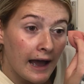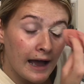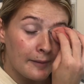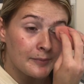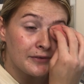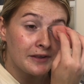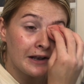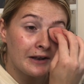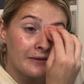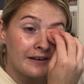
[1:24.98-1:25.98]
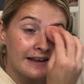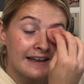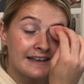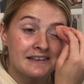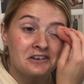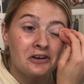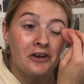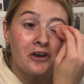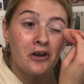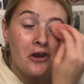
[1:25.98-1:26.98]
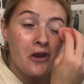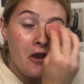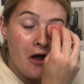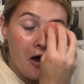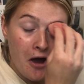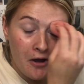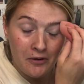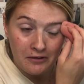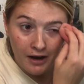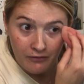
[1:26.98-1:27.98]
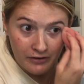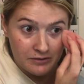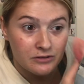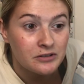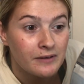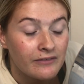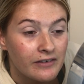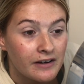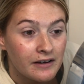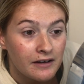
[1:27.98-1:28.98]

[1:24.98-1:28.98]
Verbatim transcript: Absolutely no coverage whatsoever